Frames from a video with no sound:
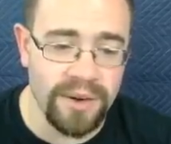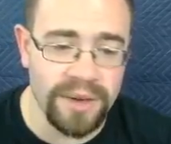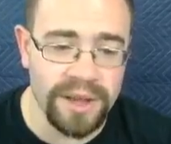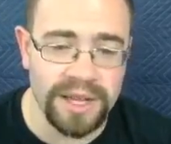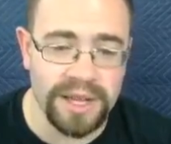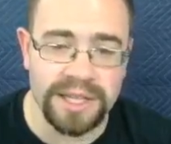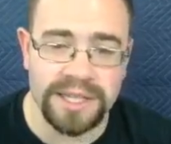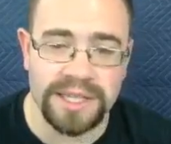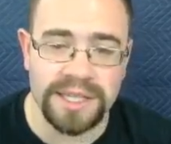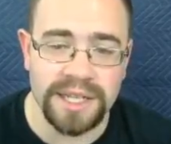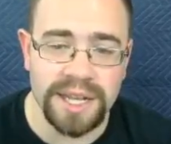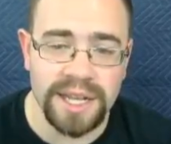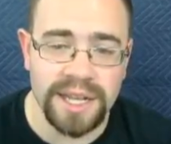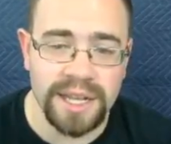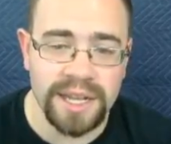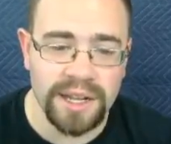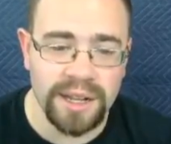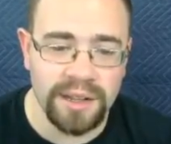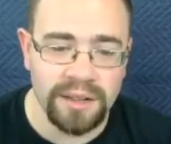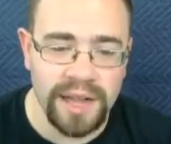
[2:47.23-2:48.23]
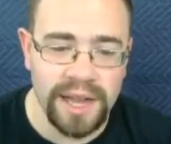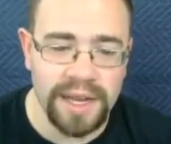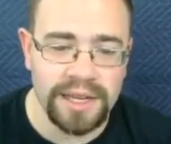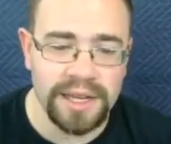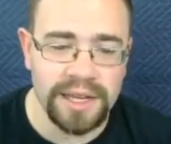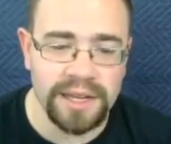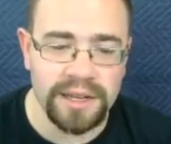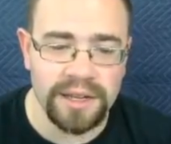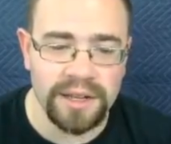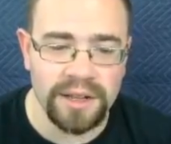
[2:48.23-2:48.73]
So it is
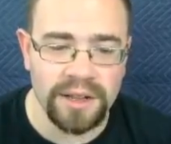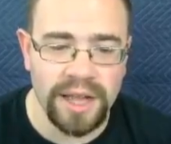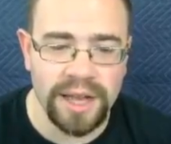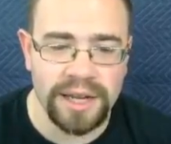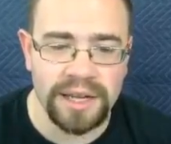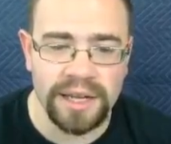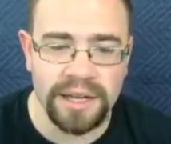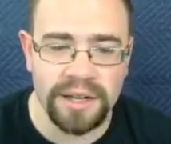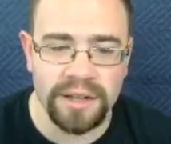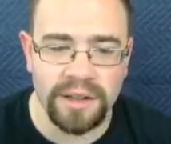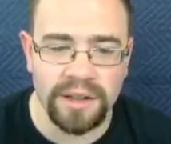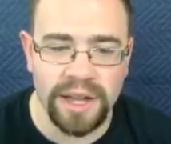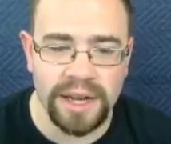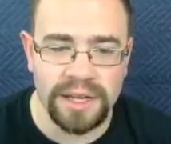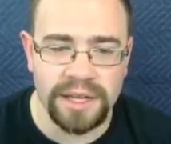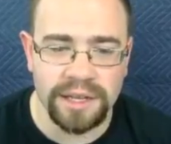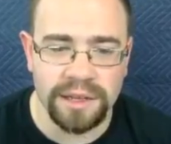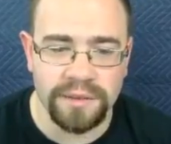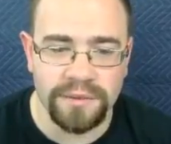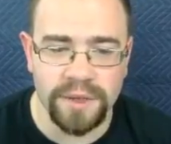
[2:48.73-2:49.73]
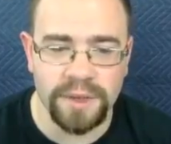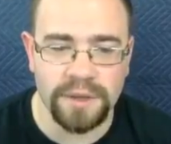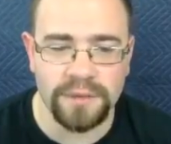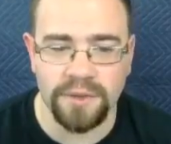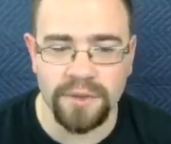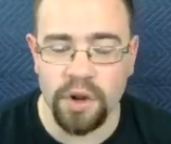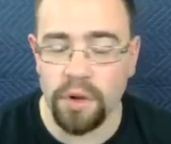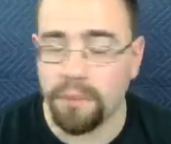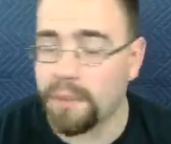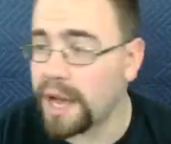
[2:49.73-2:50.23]
collecting, collecting, collecting. If you,
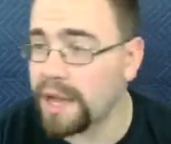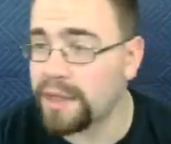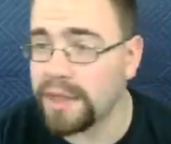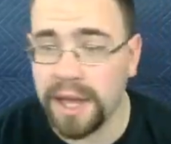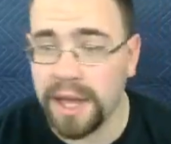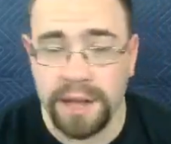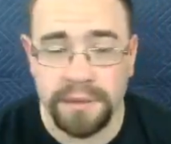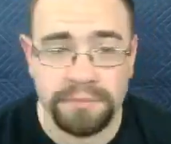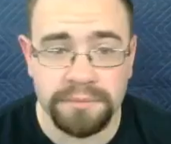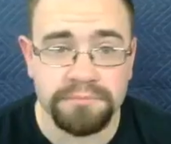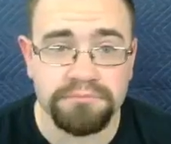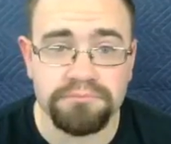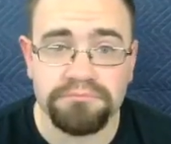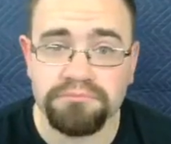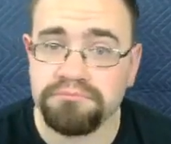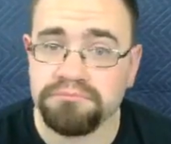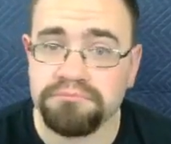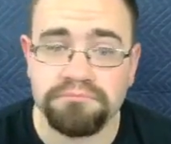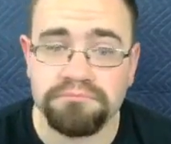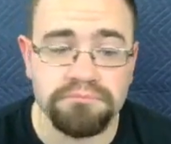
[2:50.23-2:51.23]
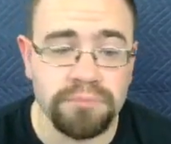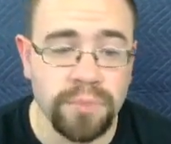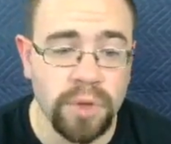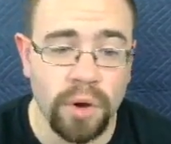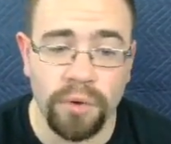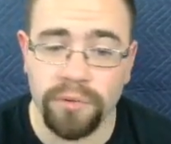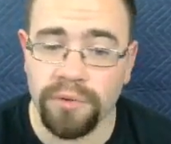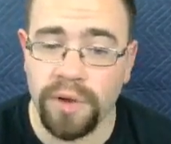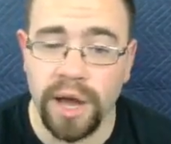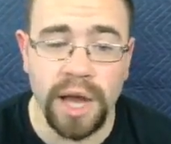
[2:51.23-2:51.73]
if you don't mind that,
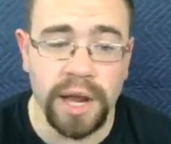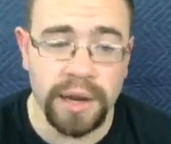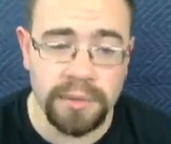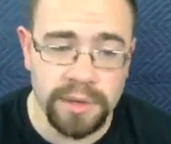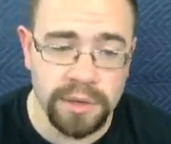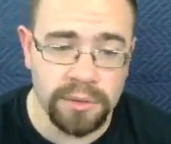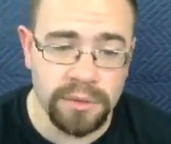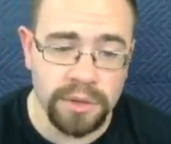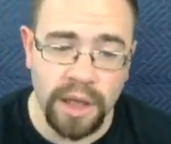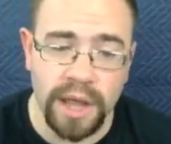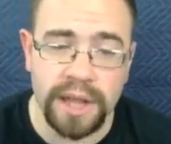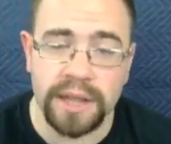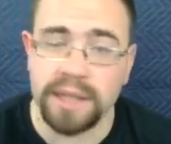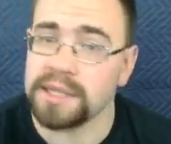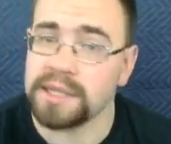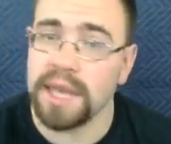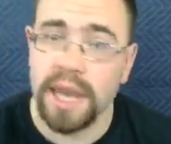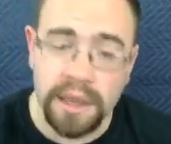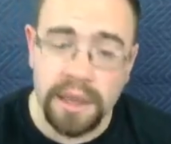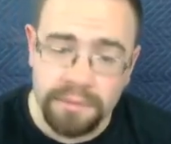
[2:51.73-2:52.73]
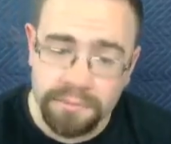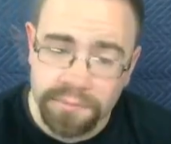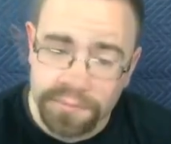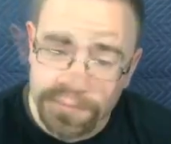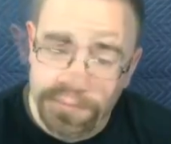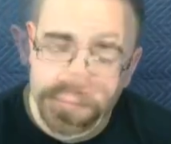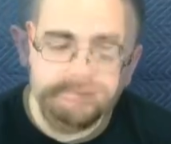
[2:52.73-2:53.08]
you're fine. You would like this game.